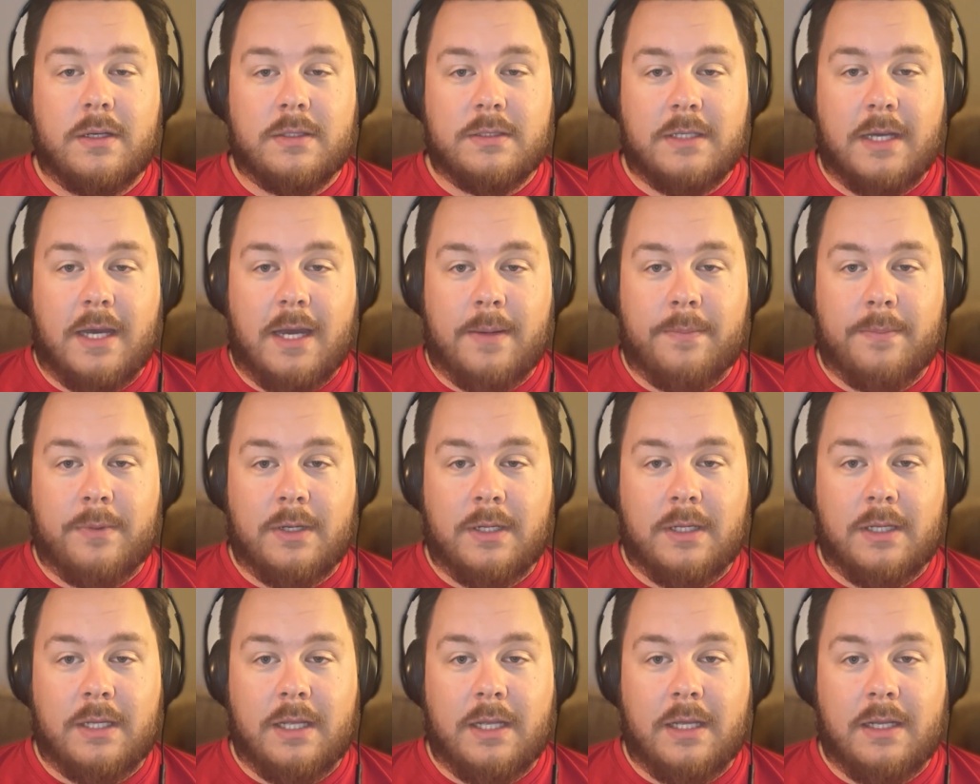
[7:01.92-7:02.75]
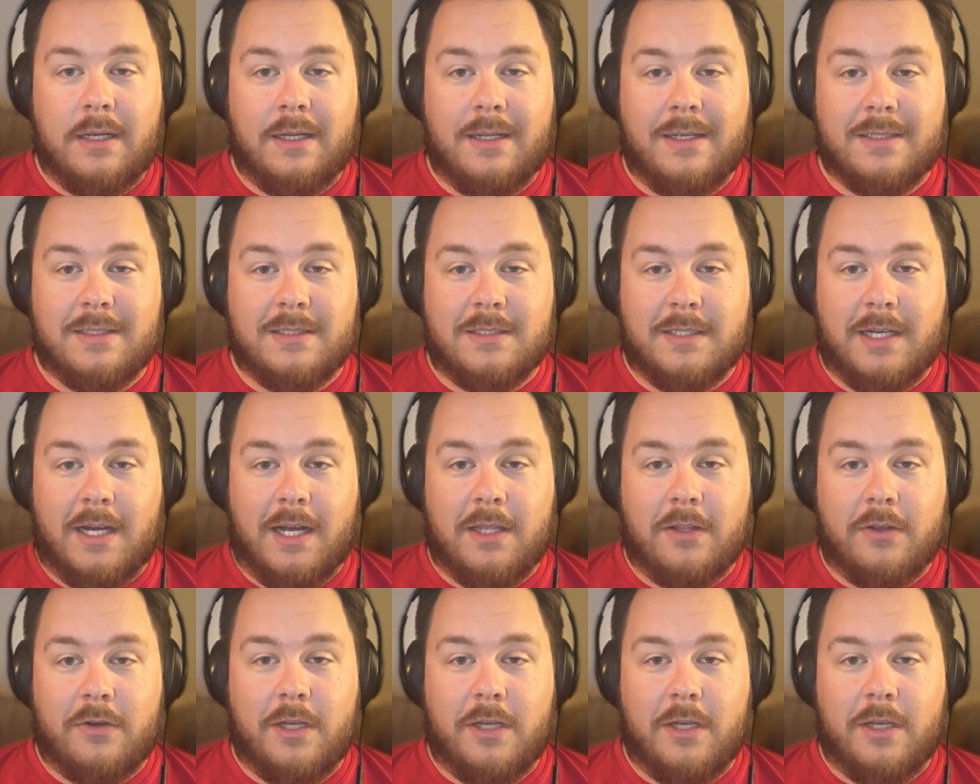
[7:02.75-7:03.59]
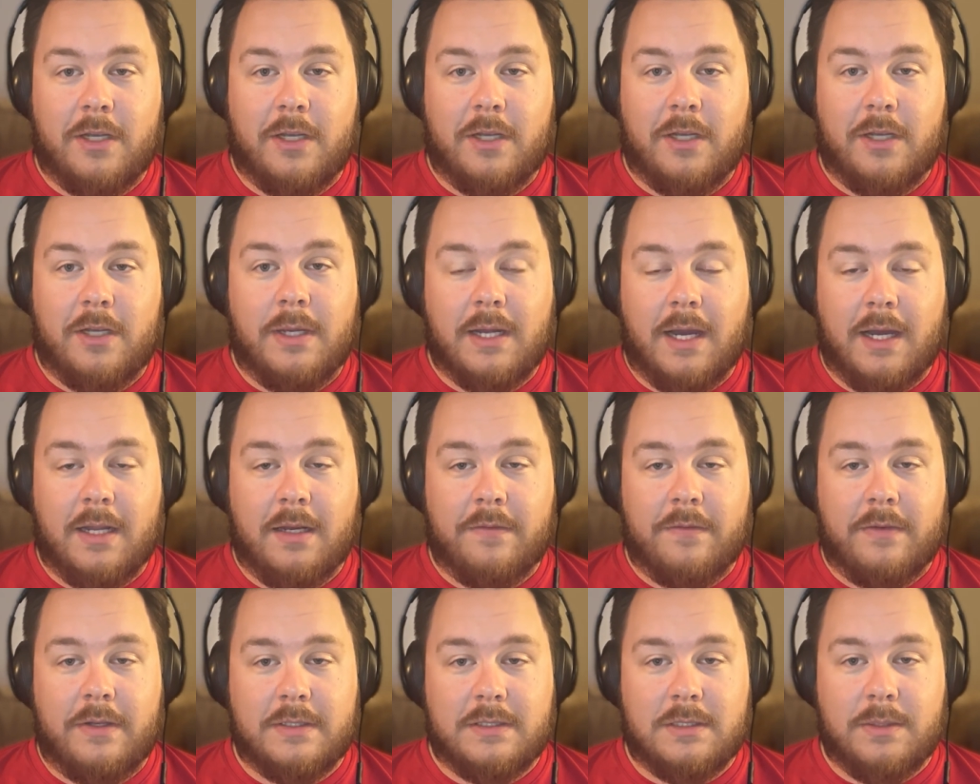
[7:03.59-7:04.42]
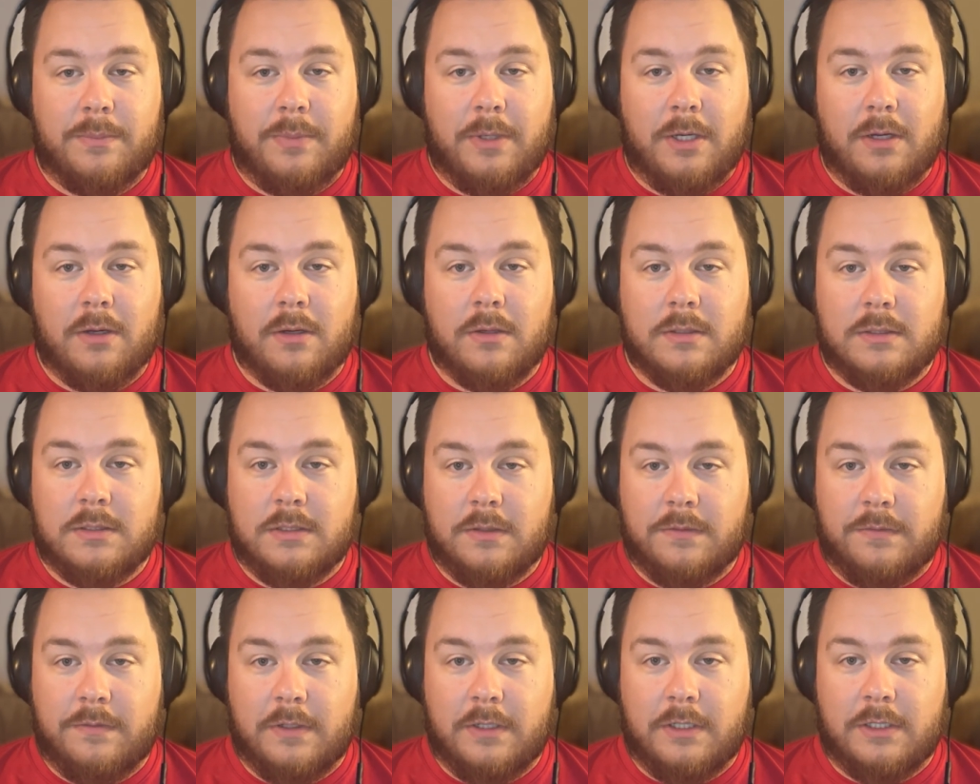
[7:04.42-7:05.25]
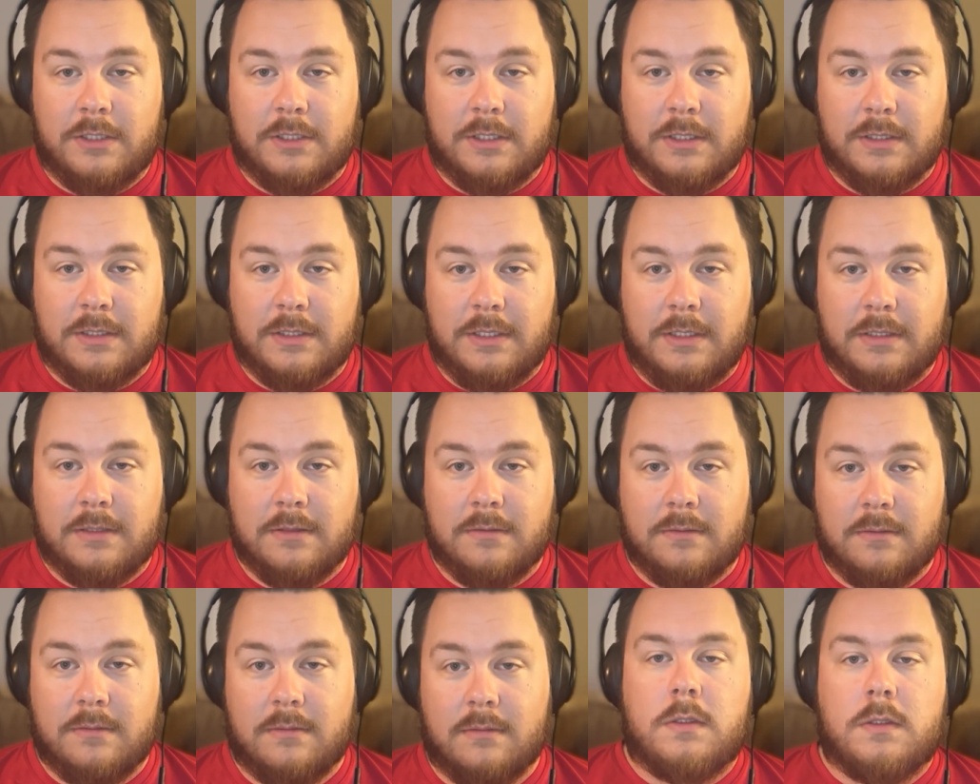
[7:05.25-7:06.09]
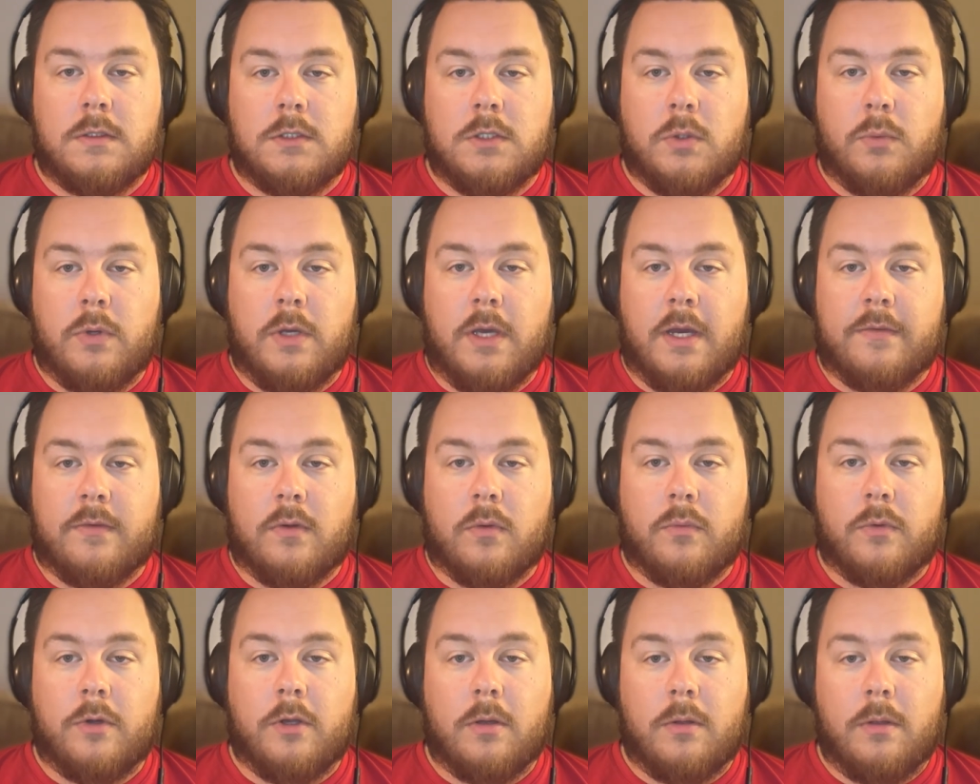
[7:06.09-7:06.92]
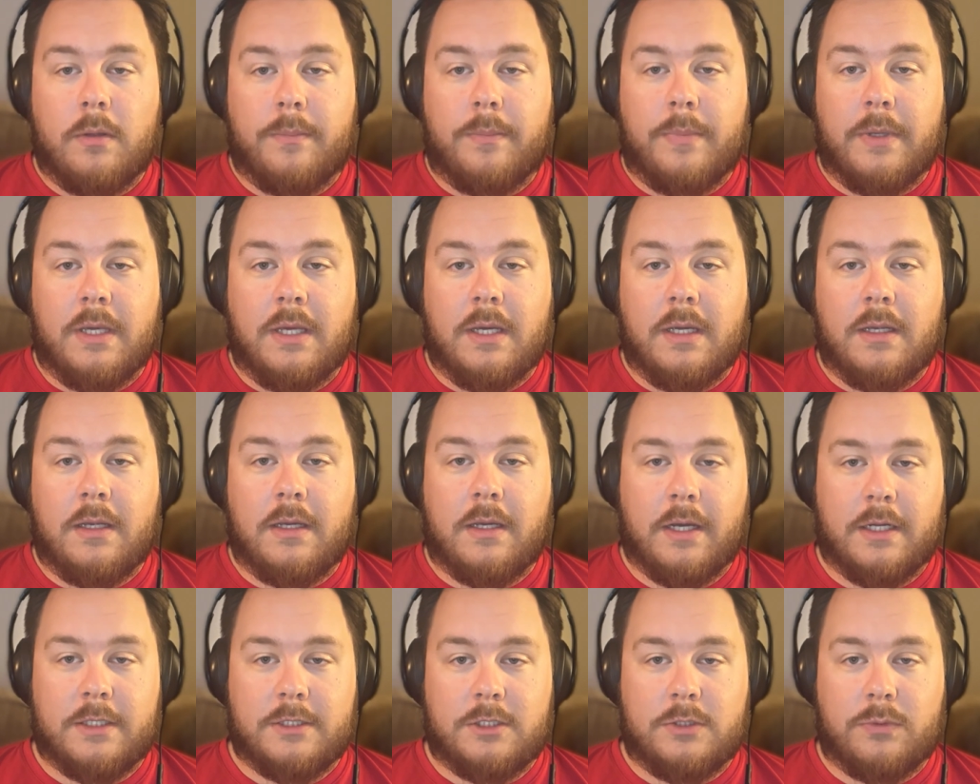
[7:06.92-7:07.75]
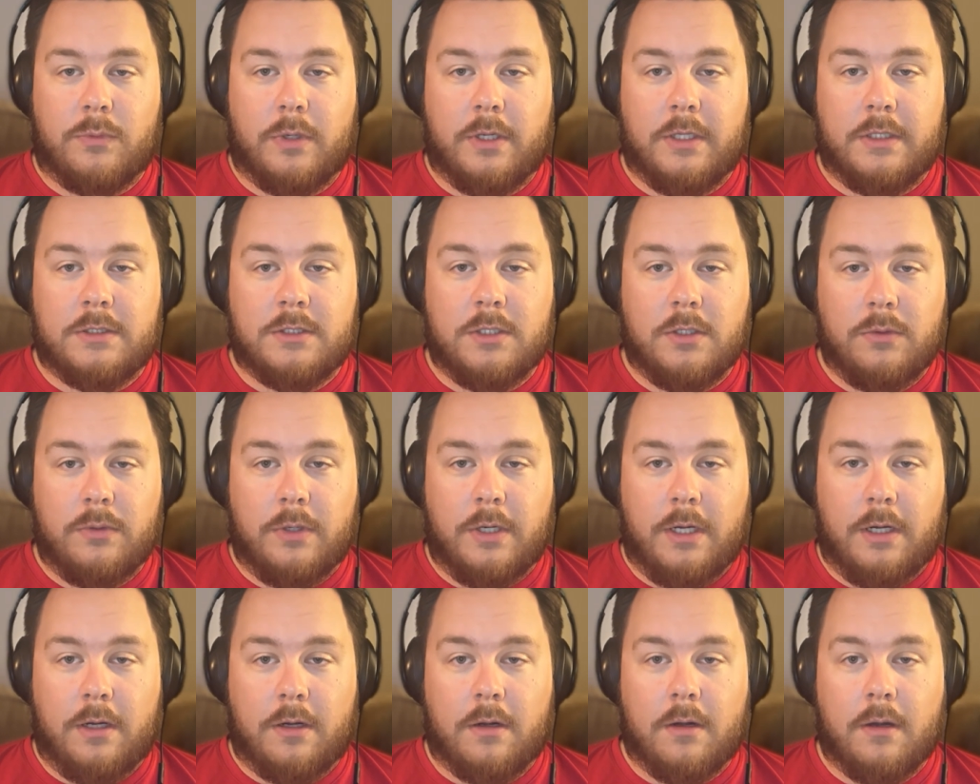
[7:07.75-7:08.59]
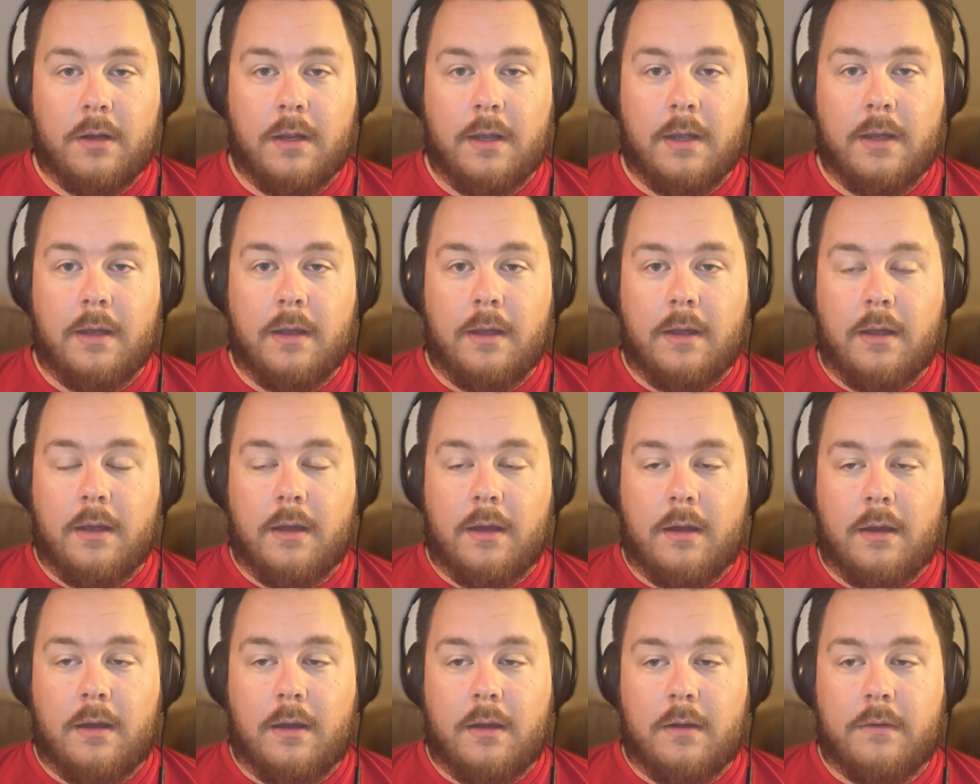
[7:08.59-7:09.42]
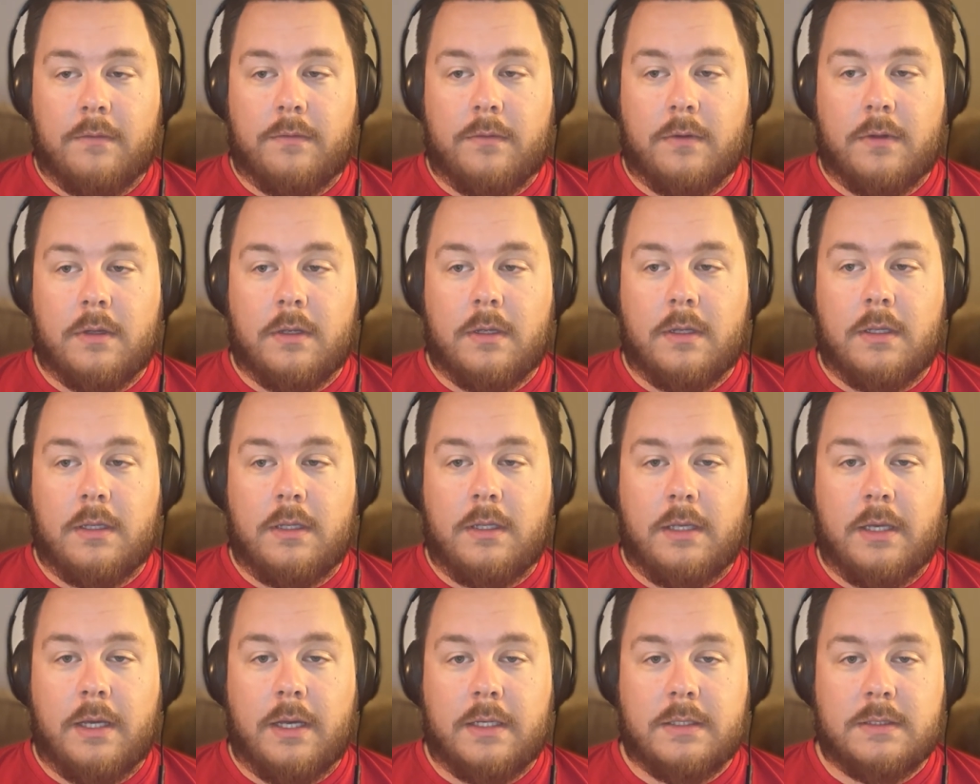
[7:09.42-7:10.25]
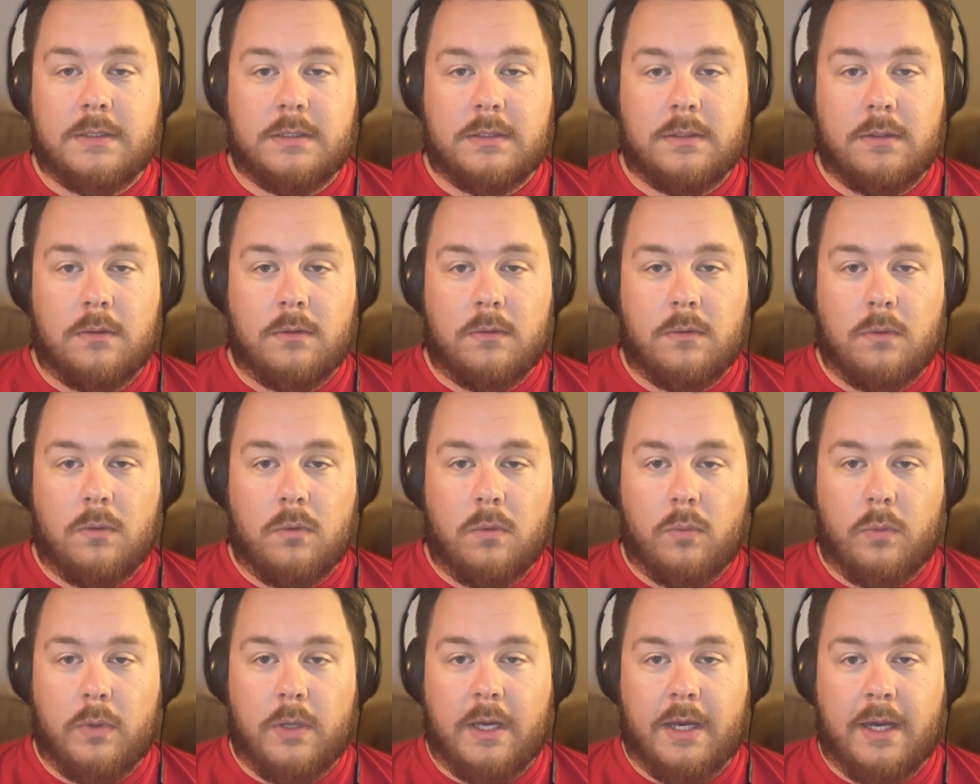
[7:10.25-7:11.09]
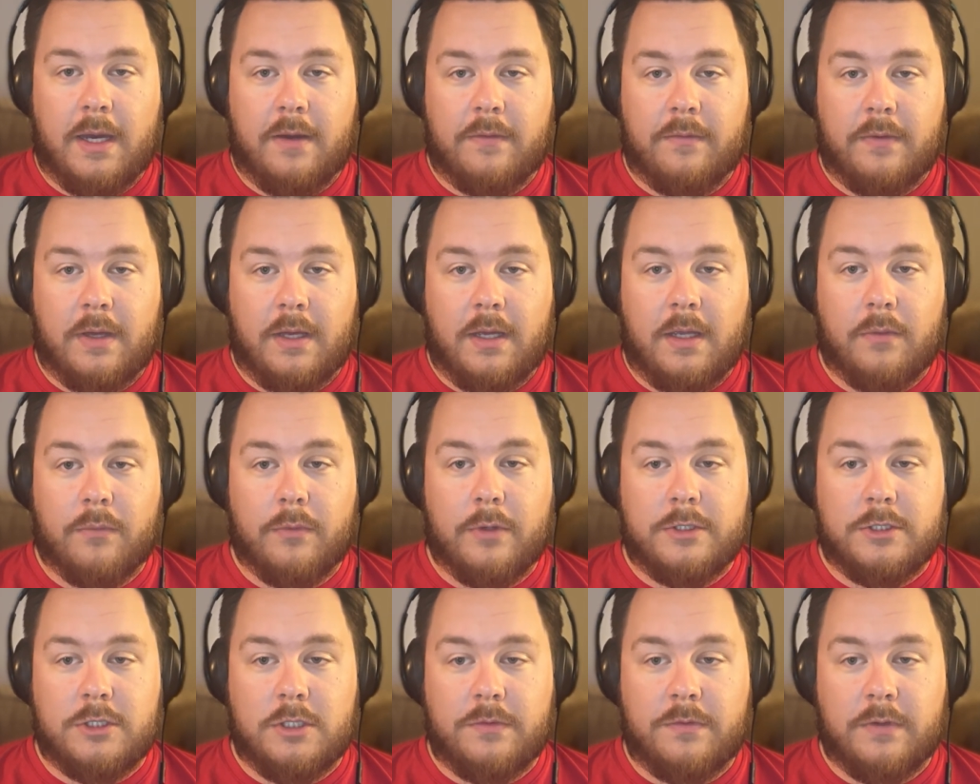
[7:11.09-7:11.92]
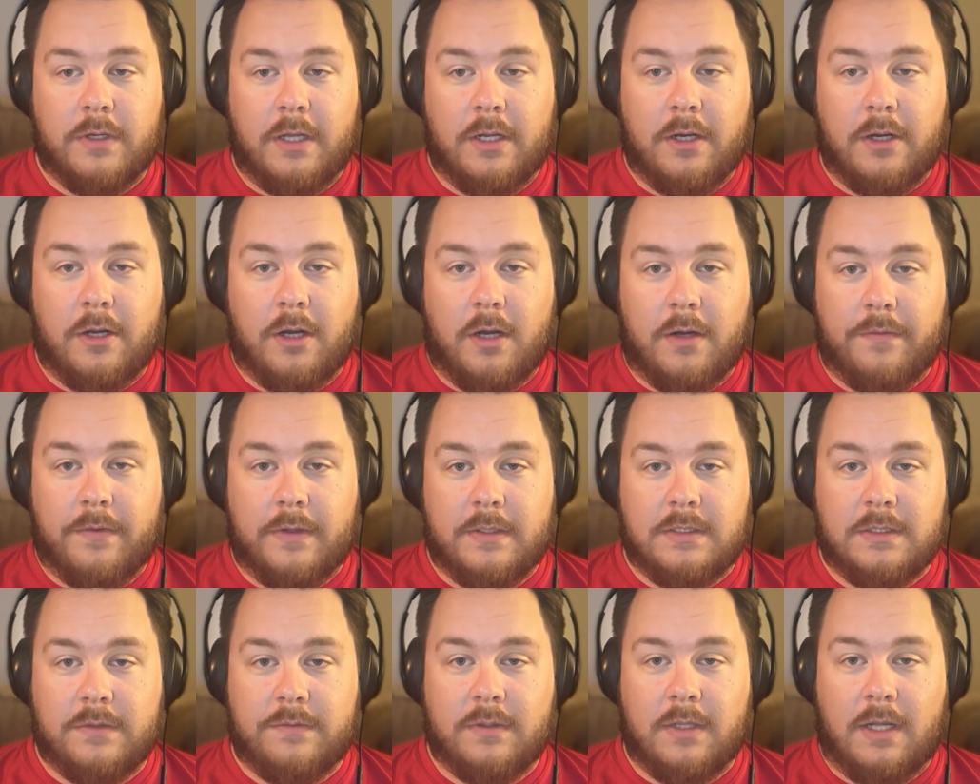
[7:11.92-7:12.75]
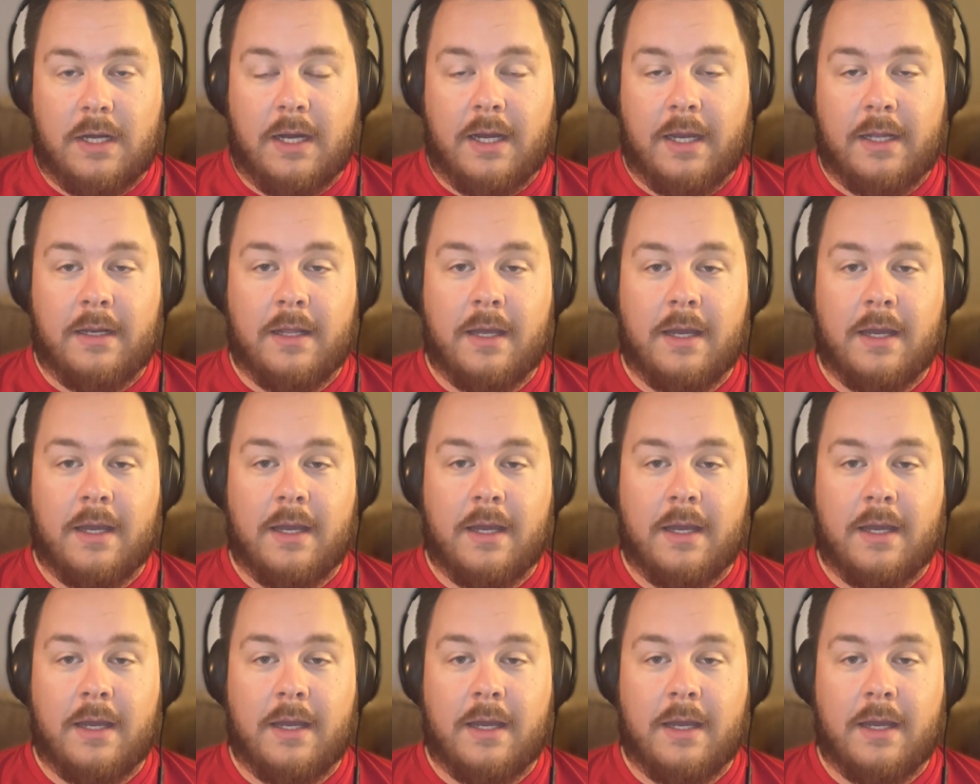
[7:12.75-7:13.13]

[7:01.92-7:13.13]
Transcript: happened then is Tyler Higbee kind of disappeared to finish the season. So we have a really big catch-22 here of, yes, we have a rejuvenated offensive line.